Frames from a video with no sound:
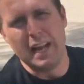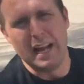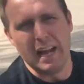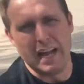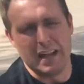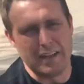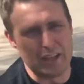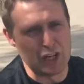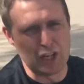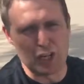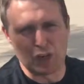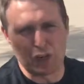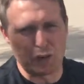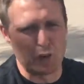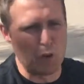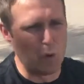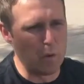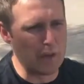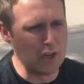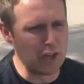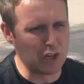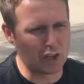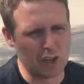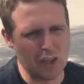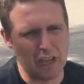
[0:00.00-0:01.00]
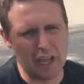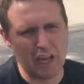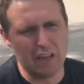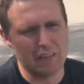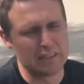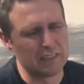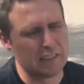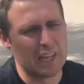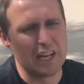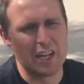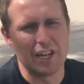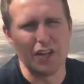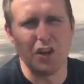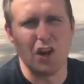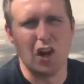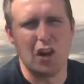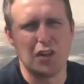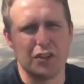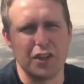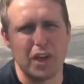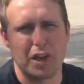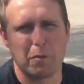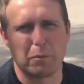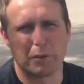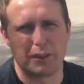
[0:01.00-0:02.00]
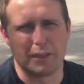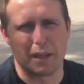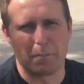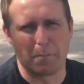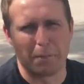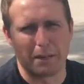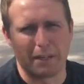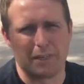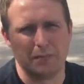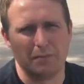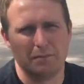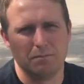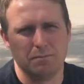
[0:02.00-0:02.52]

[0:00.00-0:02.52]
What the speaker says: And then you can throw away your gloves and you're all done with dumping.